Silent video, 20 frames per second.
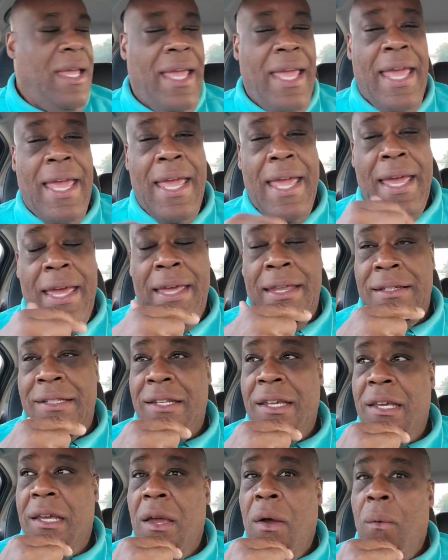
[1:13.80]

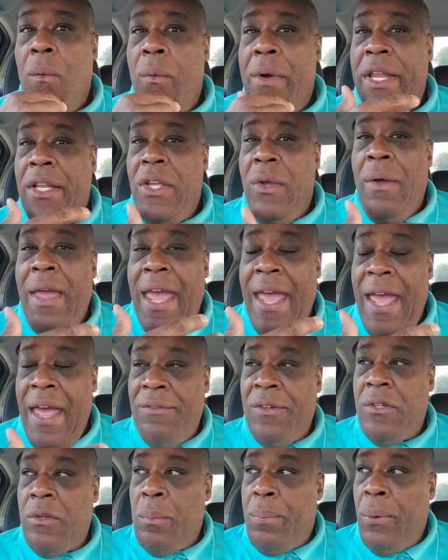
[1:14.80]
And when you
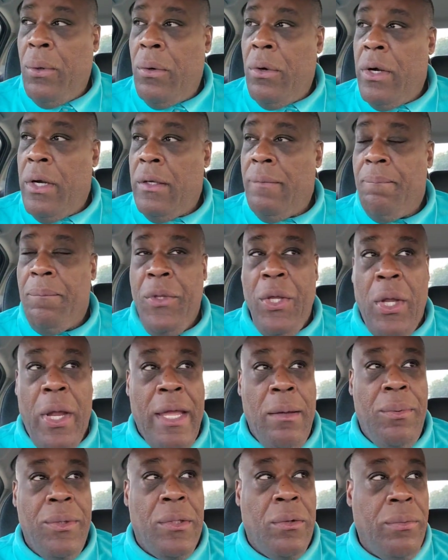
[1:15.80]
have support,
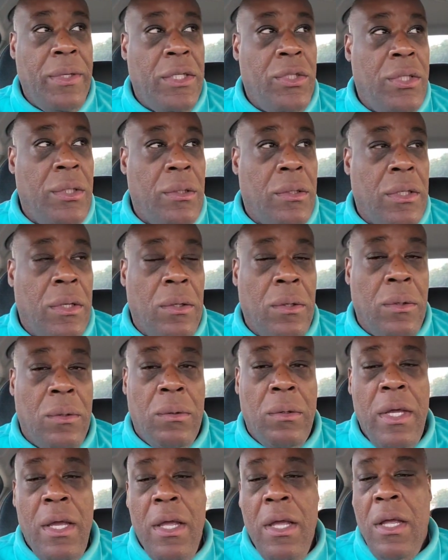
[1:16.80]
you're able to reach your
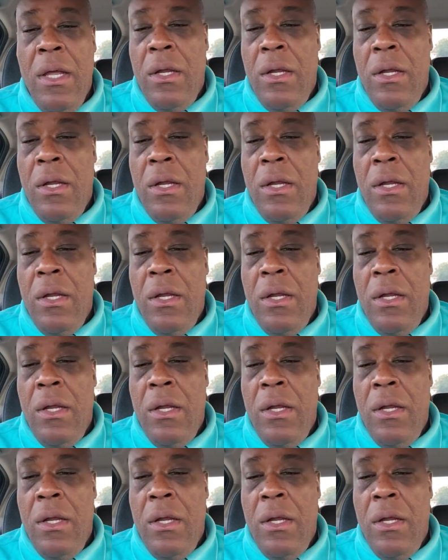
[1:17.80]
goal.